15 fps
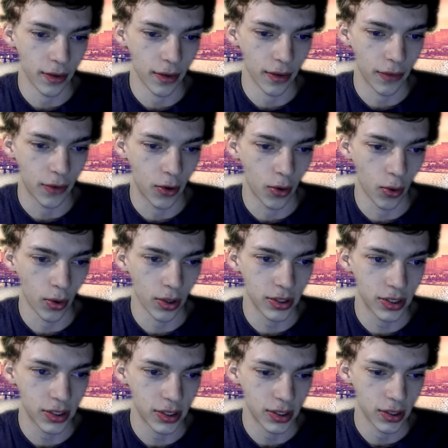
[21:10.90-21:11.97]
of
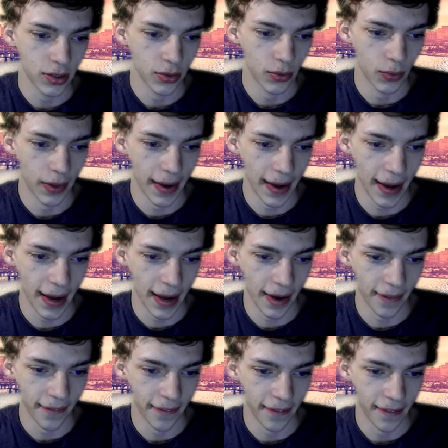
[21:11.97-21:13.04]
course, we
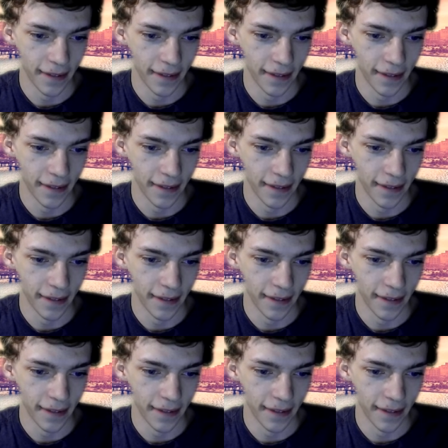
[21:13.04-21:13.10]
have